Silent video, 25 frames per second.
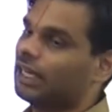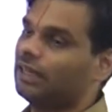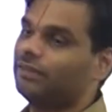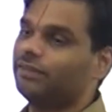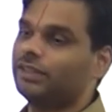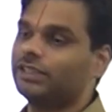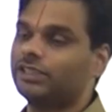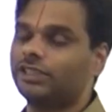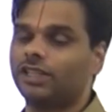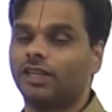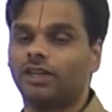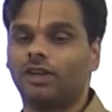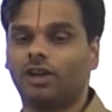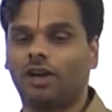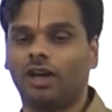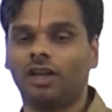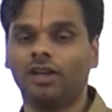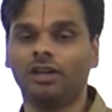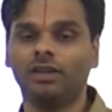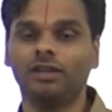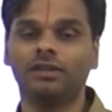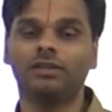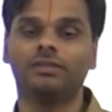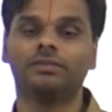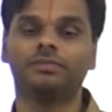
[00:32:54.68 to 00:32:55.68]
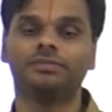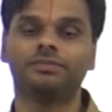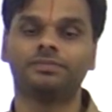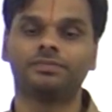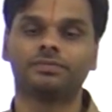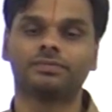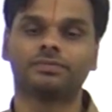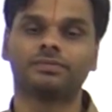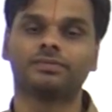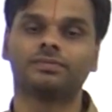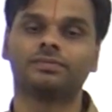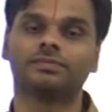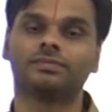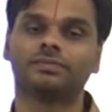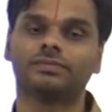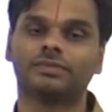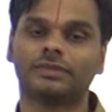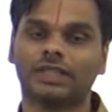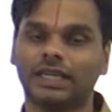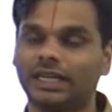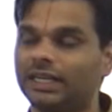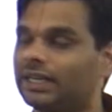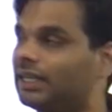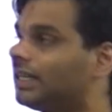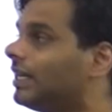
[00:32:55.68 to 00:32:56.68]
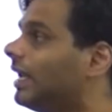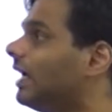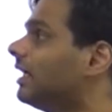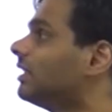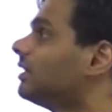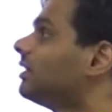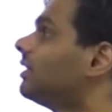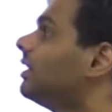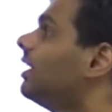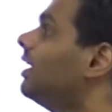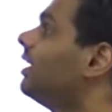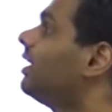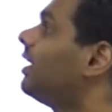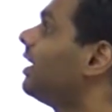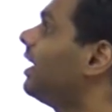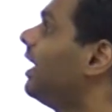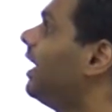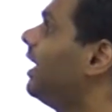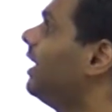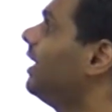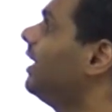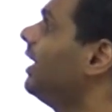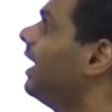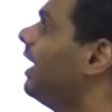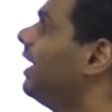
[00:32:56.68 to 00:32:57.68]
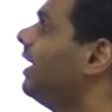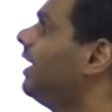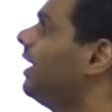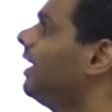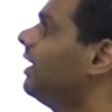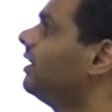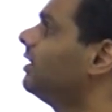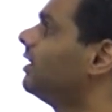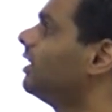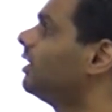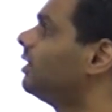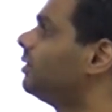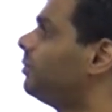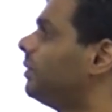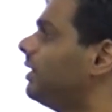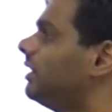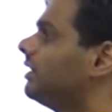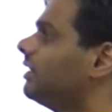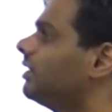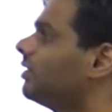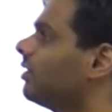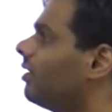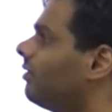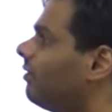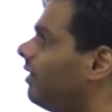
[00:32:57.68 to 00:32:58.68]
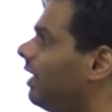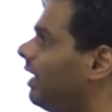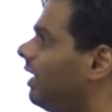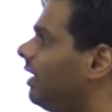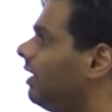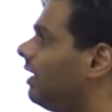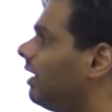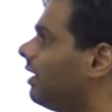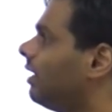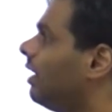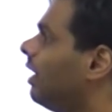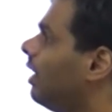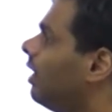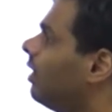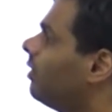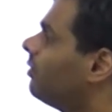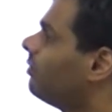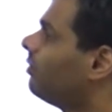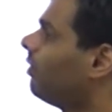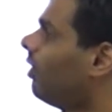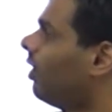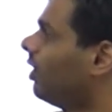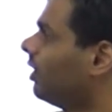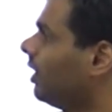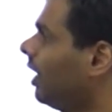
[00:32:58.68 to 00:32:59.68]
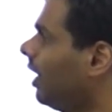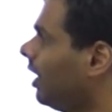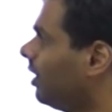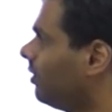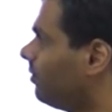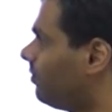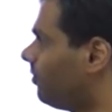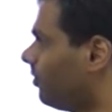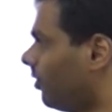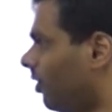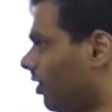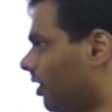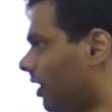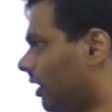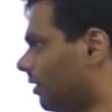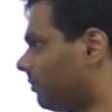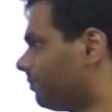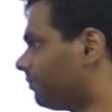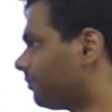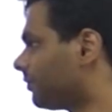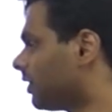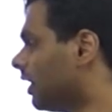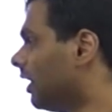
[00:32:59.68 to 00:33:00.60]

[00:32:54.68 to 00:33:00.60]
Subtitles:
Convention on International Trade in Endangered Species of Wild Fauna and Flora.